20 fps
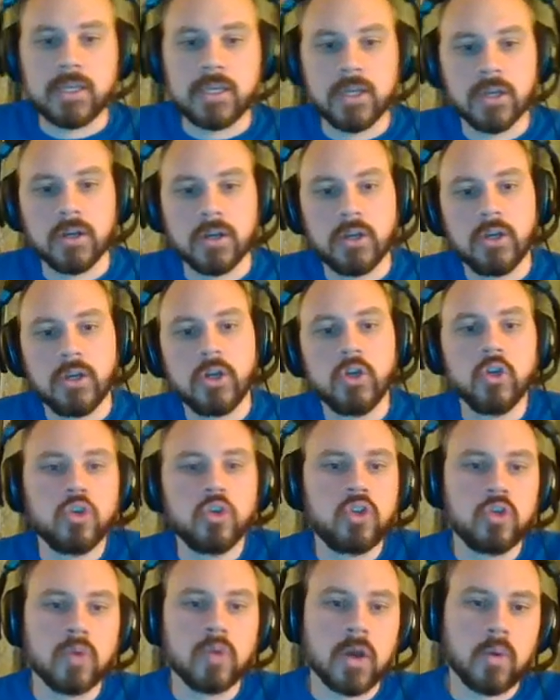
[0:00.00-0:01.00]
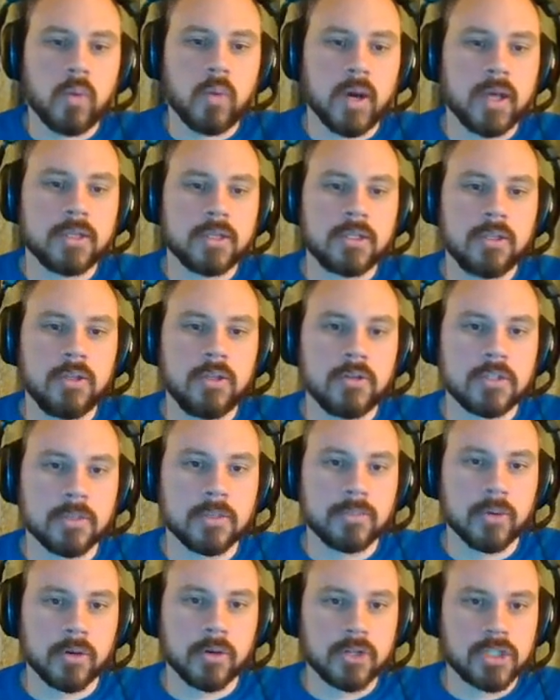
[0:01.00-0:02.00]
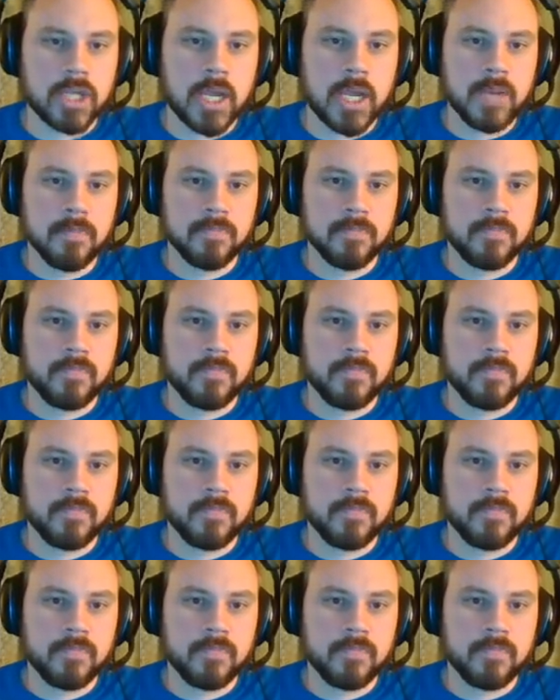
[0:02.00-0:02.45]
here. Do I want to use the Protege